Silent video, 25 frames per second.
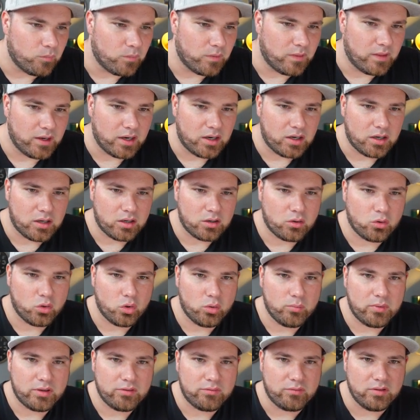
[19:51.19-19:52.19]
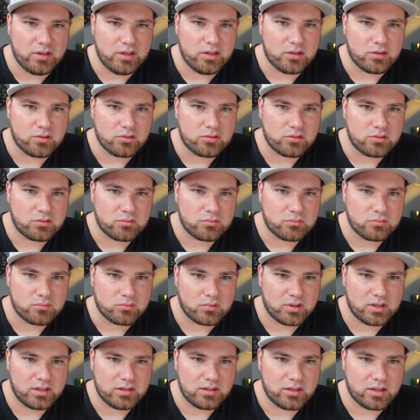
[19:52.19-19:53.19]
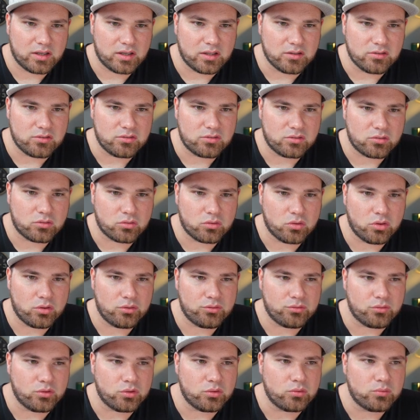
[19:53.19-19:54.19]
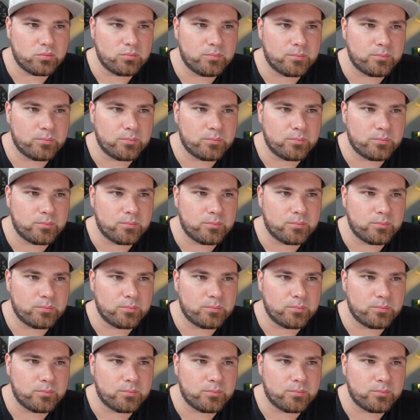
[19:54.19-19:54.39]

there are all my videos, right? You can scroll through.